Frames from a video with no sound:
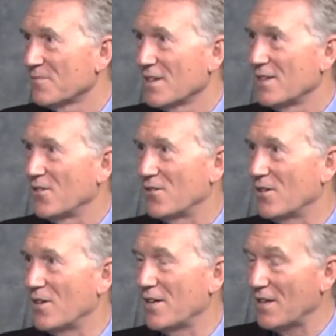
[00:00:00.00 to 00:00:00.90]
Yeah.
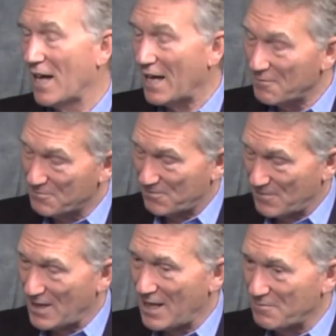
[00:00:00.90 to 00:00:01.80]
So I, I
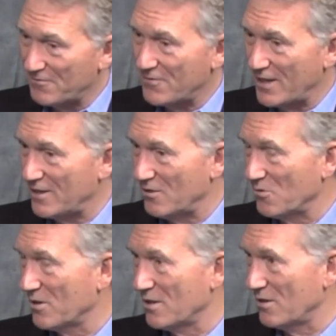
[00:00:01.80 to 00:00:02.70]
I'm afraid that
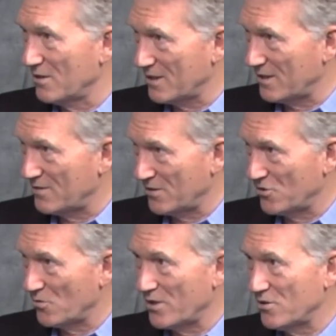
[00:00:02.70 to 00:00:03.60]
we're going to look at a
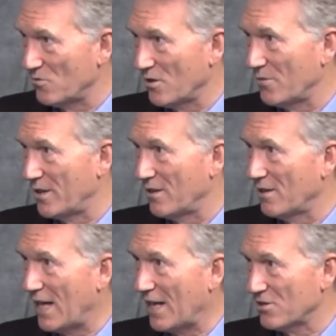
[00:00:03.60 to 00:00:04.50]
situation where we
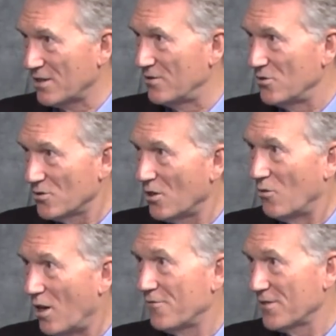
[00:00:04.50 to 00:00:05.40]
actually do
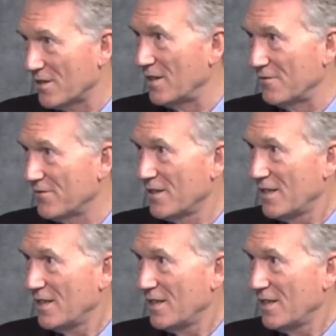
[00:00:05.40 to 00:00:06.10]
go off the cliff,